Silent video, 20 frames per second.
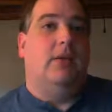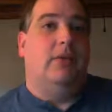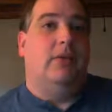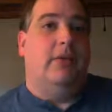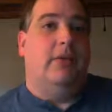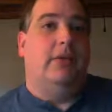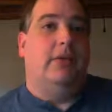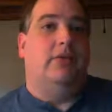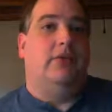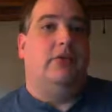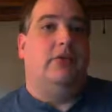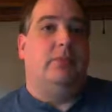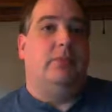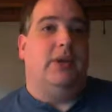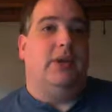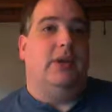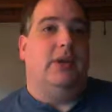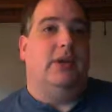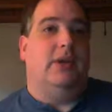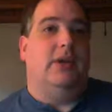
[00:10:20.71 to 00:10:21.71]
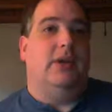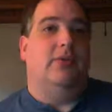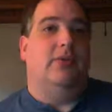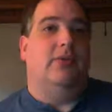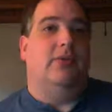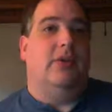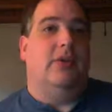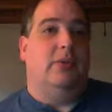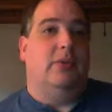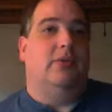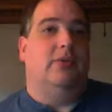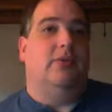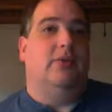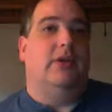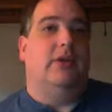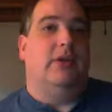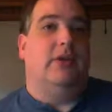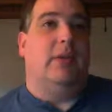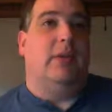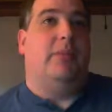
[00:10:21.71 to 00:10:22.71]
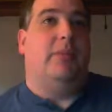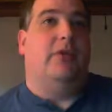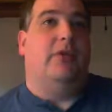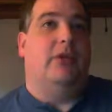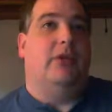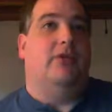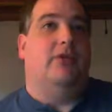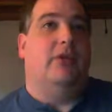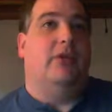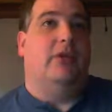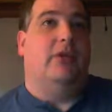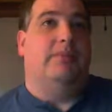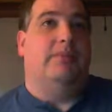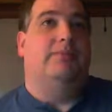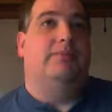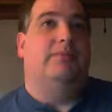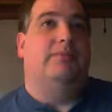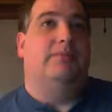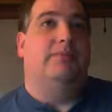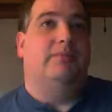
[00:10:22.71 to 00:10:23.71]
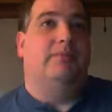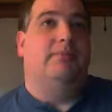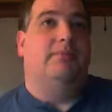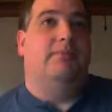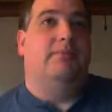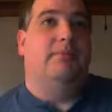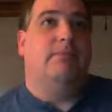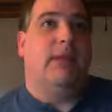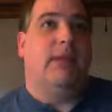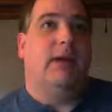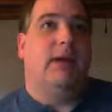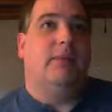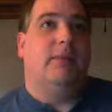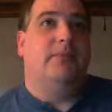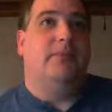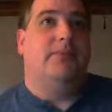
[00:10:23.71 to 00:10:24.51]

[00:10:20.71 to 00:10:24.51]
This should be sequence reader.position. Yeah.